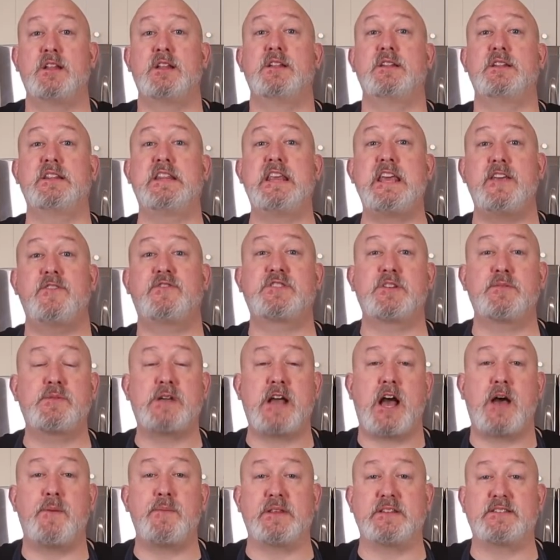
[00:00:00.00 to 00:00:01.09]
Leave some
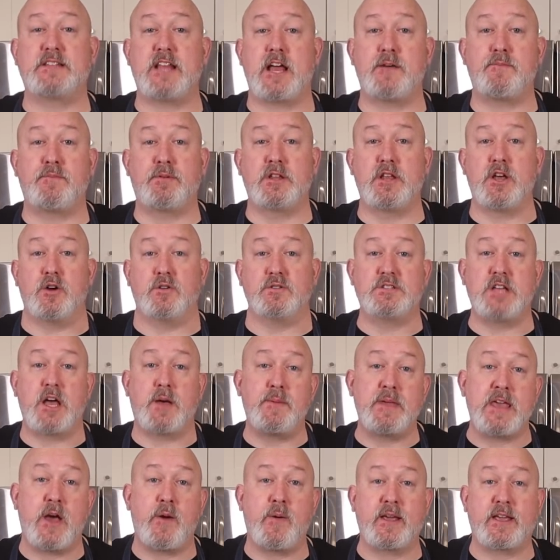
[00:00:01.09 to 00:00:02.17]
comments down below. Tell
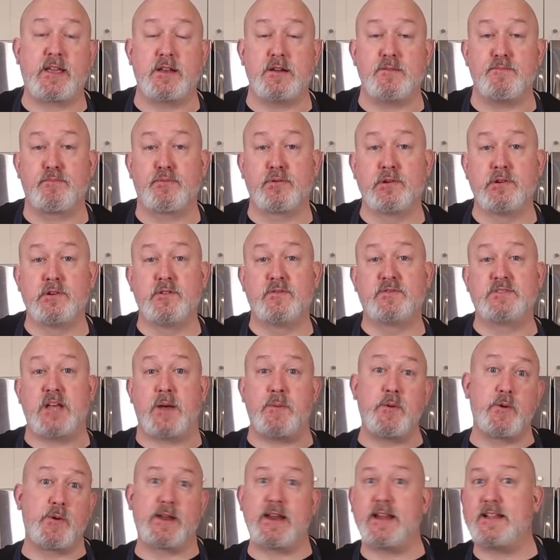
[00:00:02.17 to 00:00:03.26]
me how I can improve. Tell
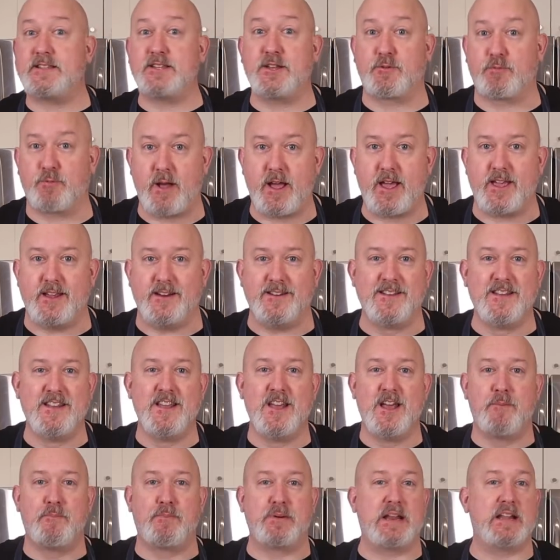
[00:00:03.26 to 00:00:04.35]
me what I did right.
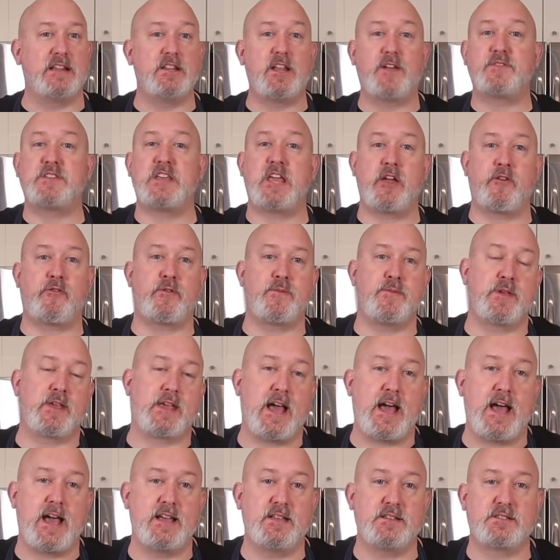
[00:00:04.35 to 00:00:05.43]
But I love to hear from you
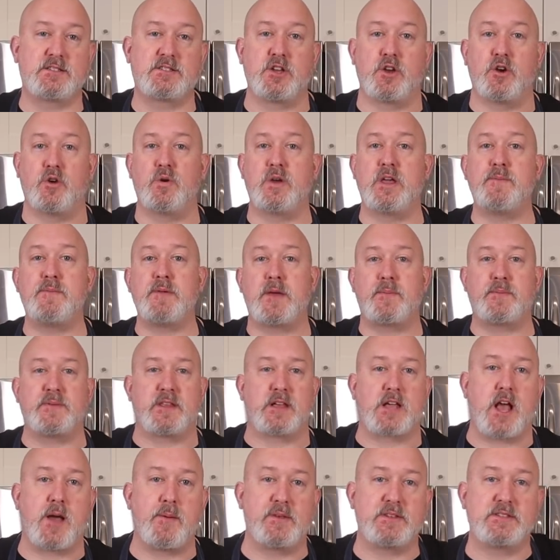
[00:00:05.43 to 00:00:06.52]
guys, so hit me up in the
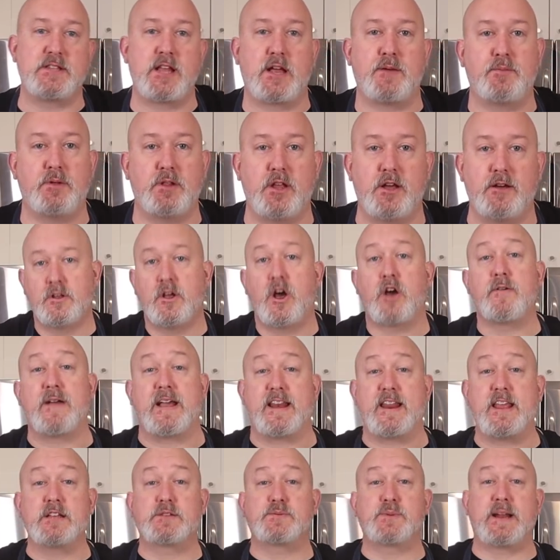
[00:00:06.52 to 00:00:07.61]
comments down below. All right,
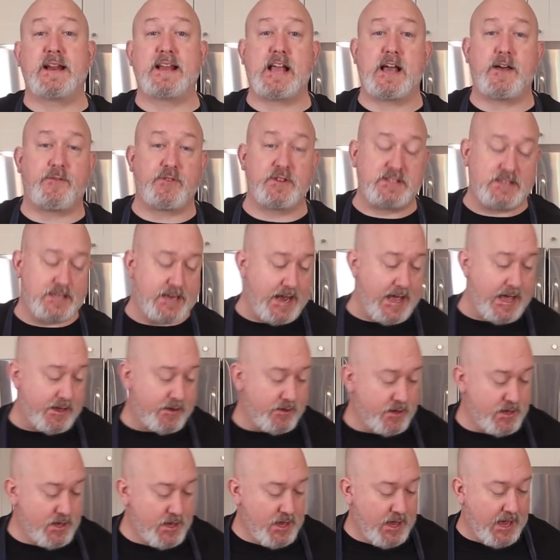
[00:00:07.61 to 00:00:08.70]
here's what I got for today.
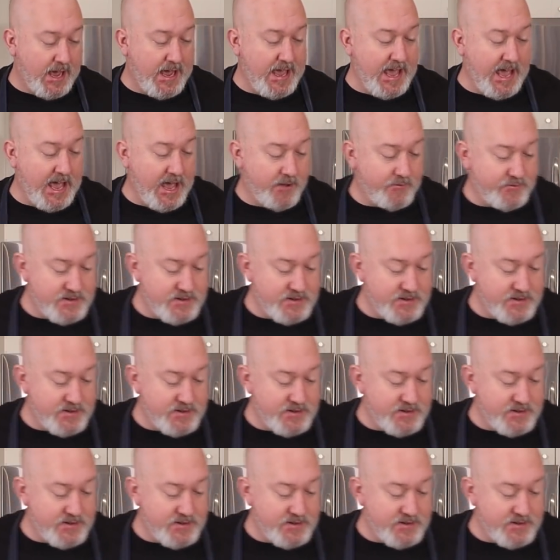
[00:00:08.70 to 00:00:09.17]
I have